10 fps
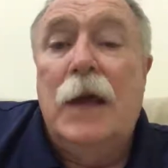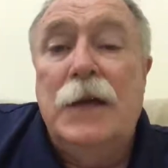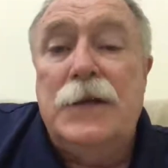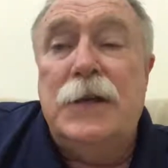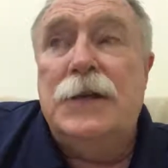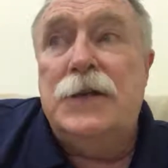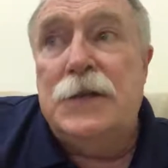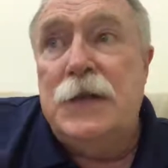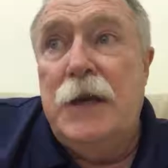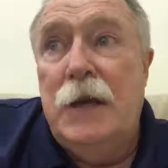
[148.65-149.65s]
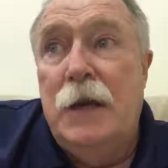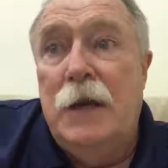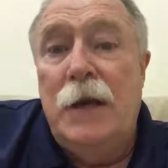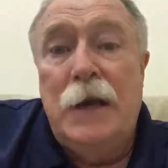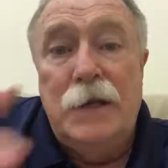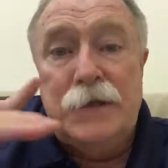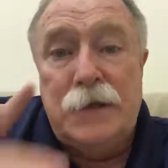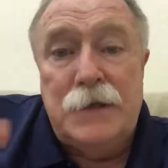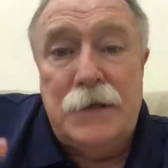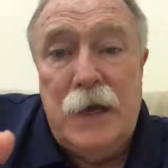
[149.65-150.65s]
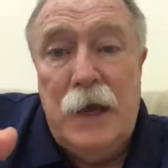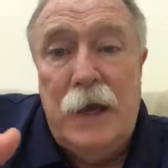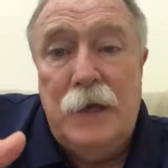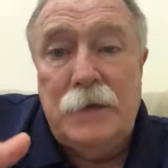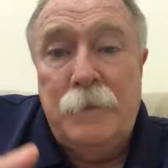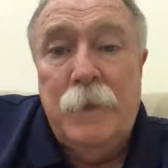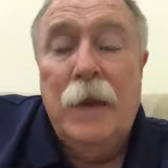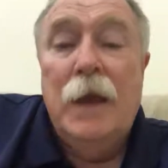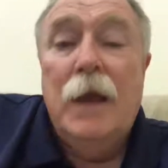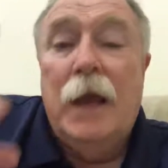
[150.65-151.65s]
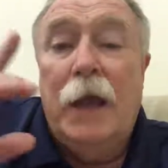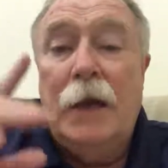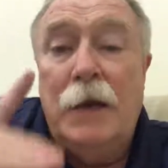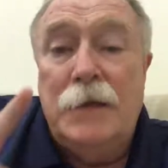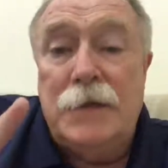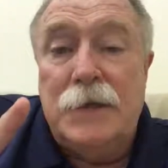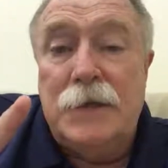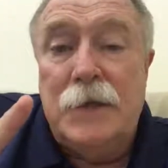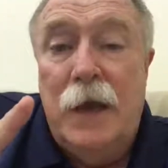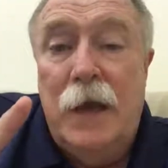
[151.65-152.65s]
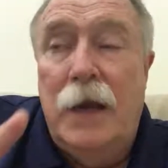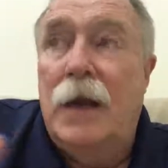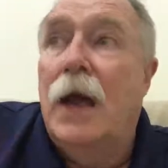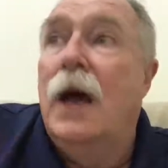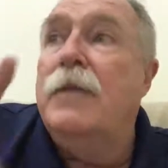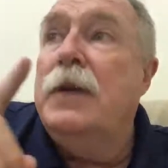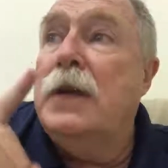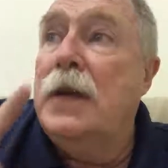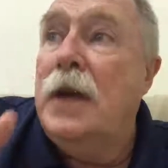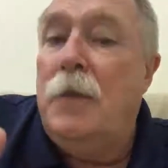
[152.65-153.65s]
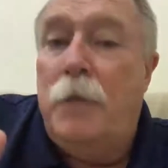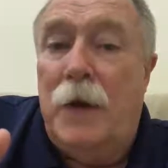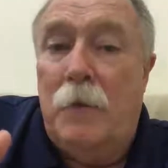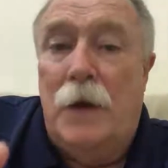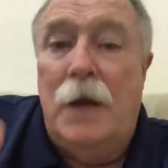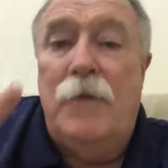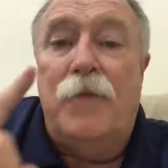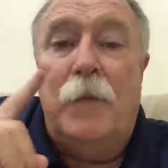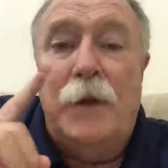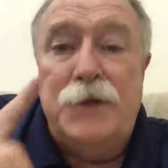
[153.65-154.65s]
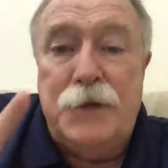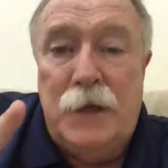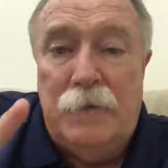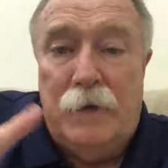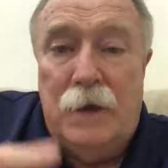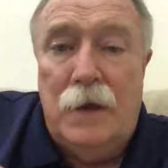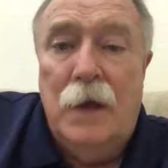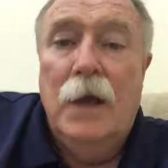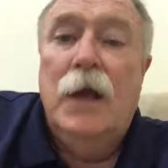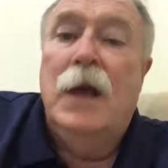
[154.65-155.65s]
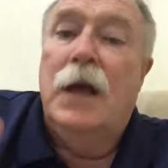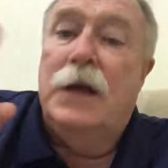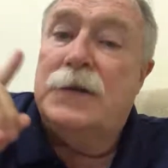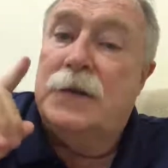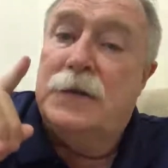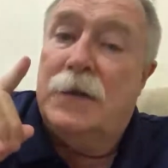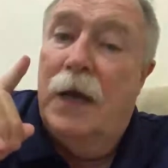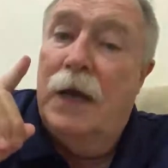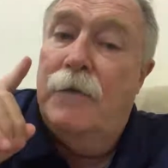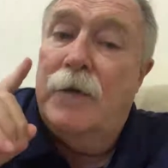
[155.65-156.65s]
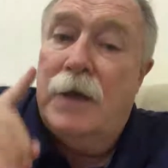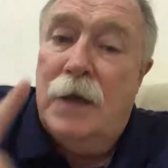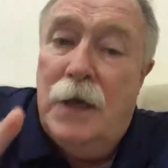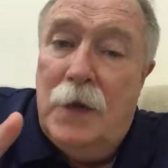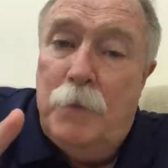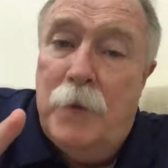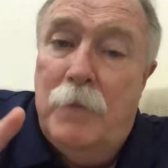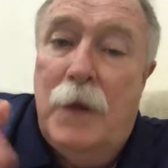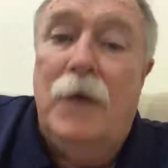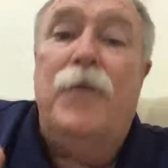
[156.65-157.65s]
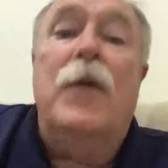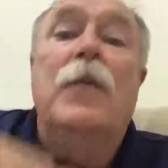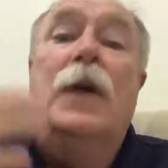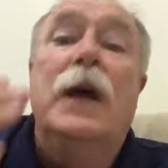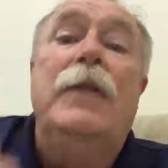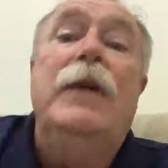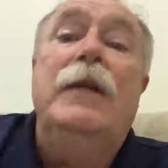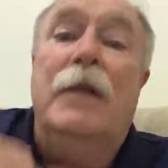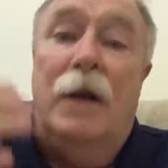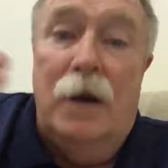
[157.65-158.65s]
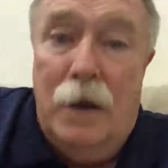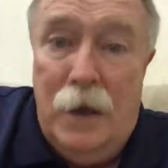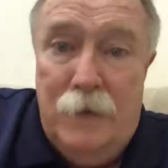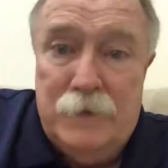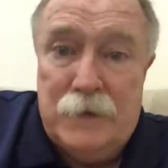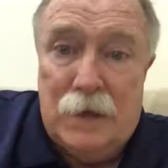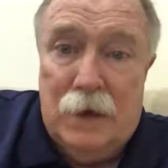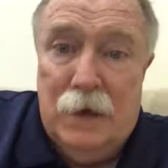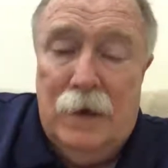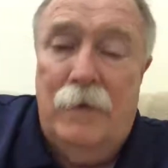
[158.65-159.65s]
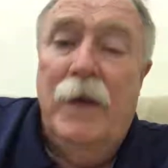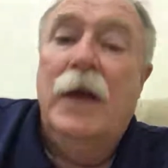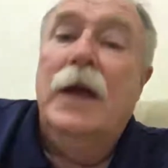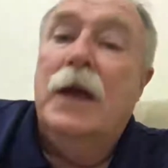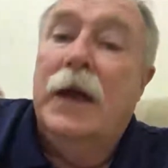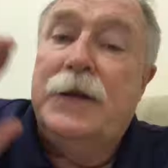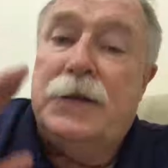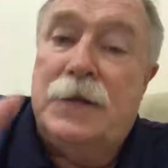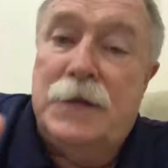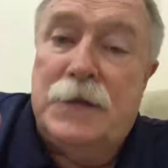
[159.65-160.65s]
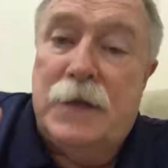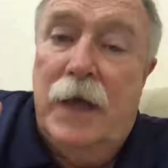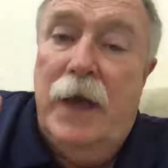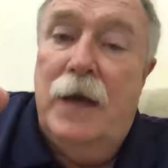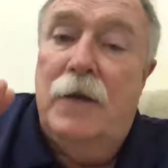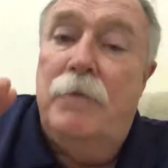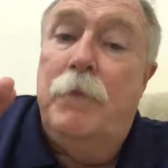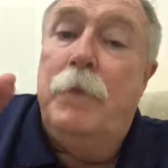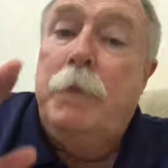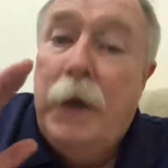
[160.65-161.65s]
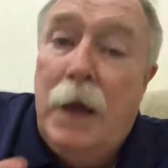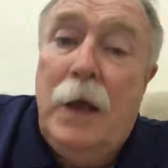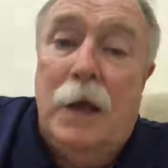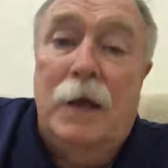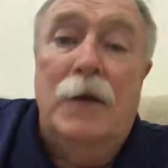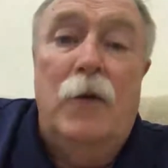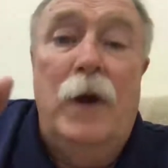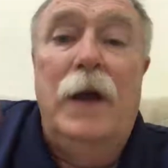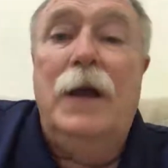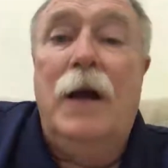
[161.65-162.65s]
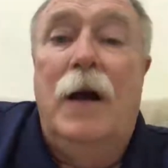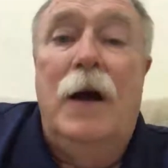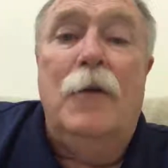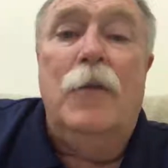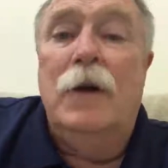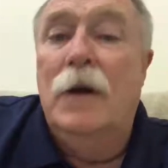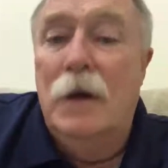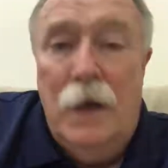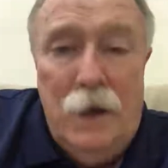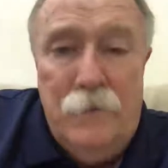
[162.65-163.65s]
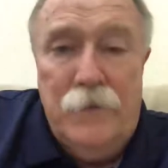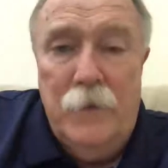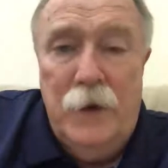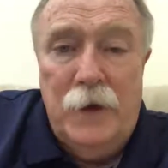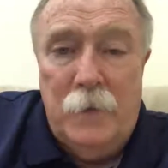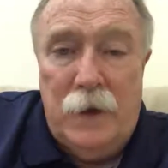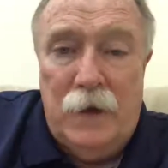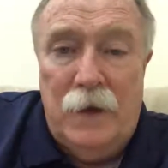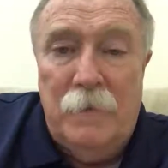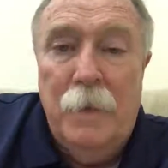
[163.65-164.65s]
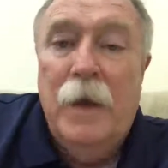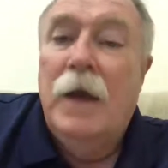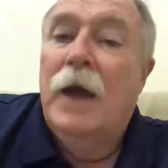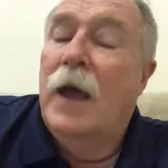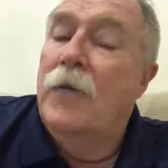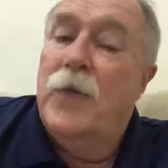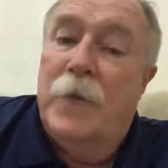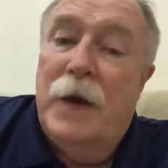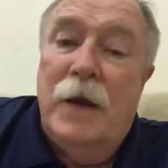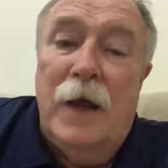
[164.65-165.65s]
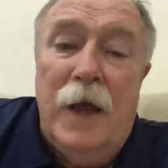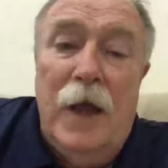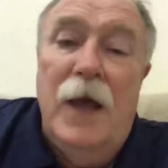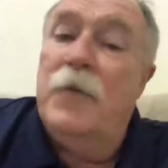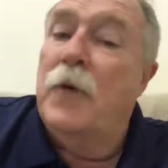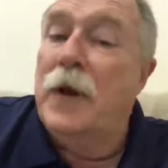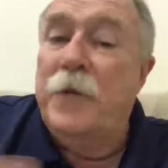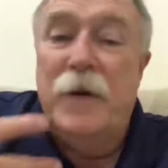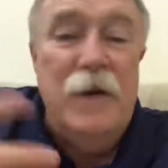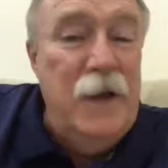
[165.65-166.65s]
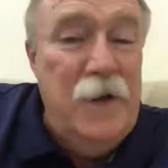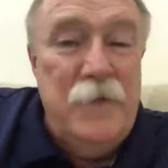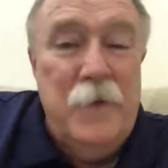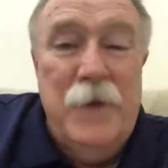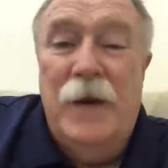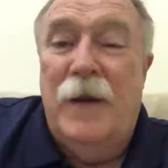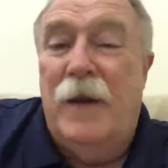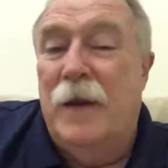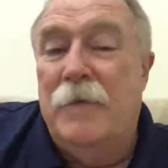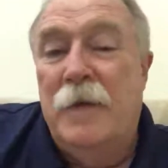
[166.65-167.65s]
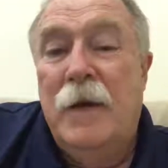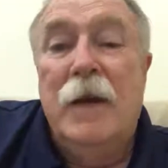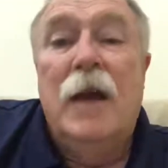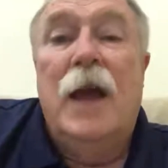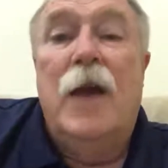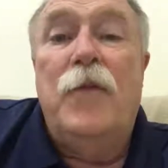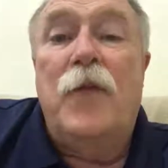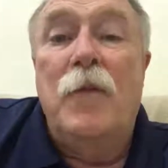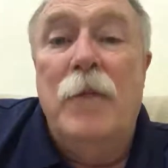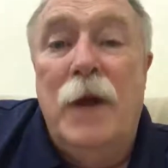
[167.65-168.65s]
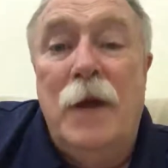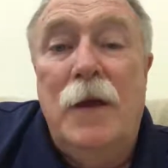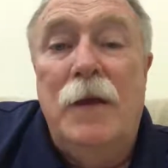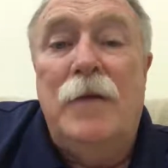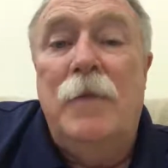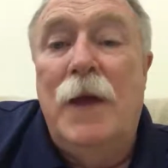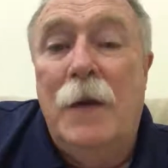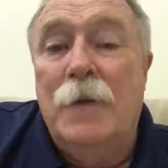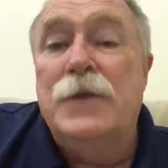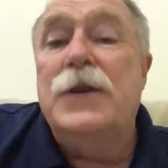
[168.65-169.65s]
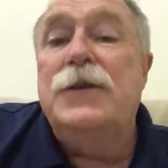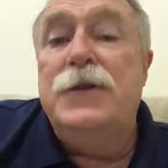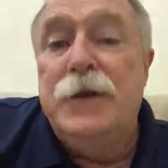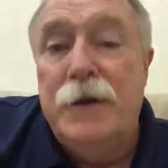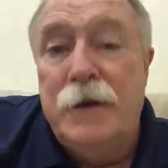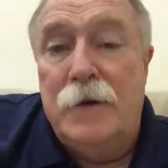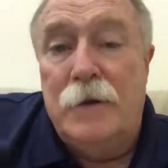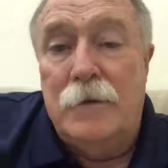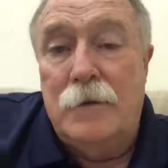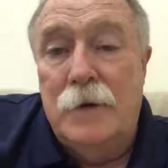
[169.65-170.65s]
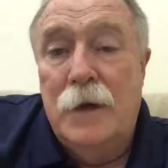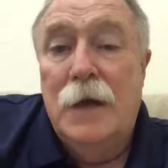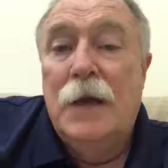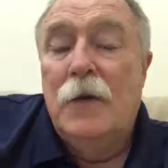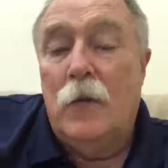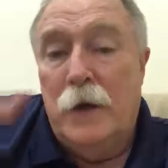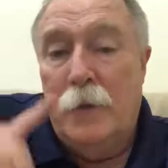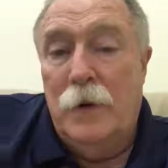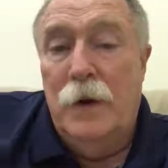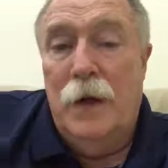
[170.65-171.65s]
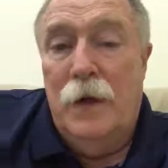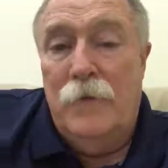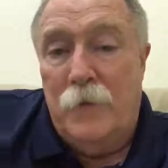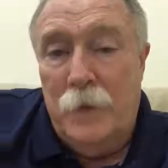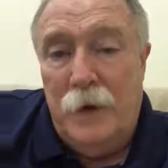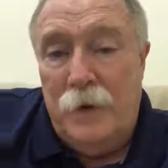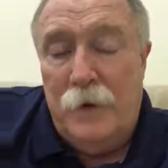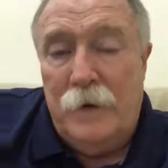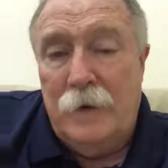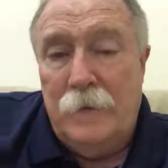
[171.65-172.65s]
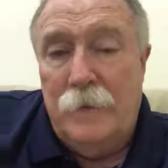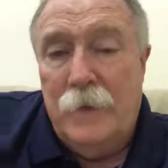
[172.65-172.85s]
is that sin is a state, and it is the state of keeping me from achieving. It's the state of keeping me from living the lifestyle. It's the state of being the way God would love for me to be, and for me to have what He would love for me to have, and for me to be able to do what He would love for me to do.